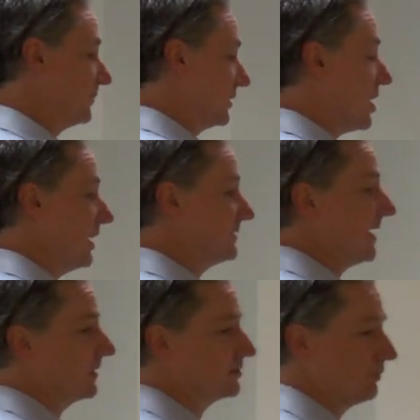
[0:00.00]
a
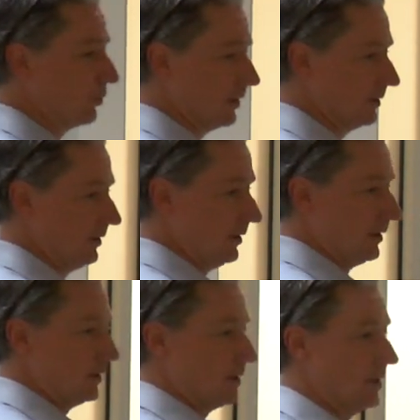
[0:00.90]
contact sport
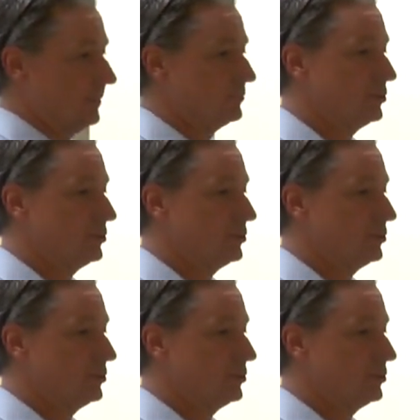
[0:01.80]
uh,